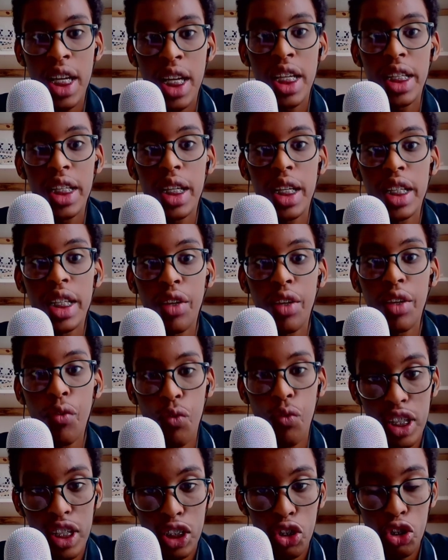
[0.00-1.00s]
the
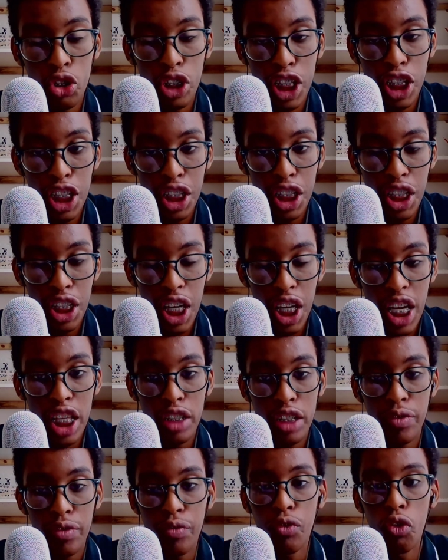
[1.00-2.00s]
first conditional is
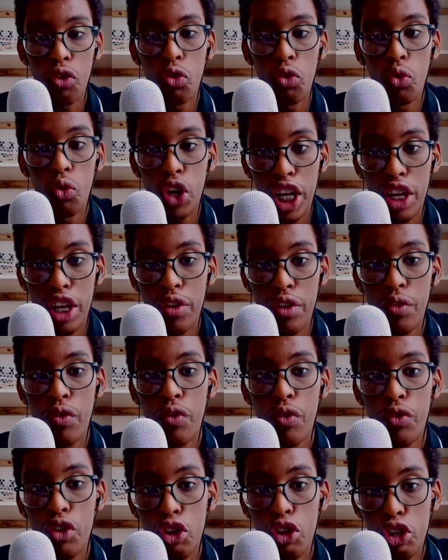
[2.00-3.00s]
for real
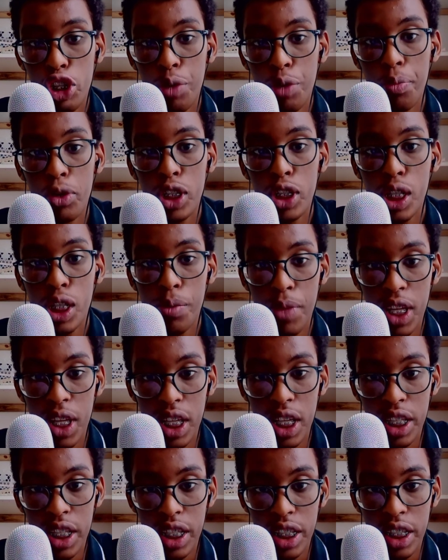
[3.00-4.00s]
future
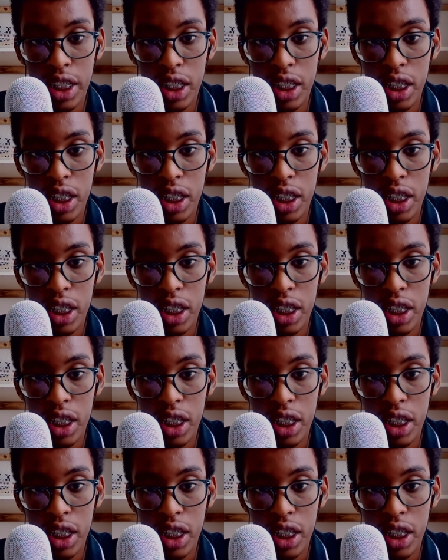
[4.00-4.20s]
possibilities.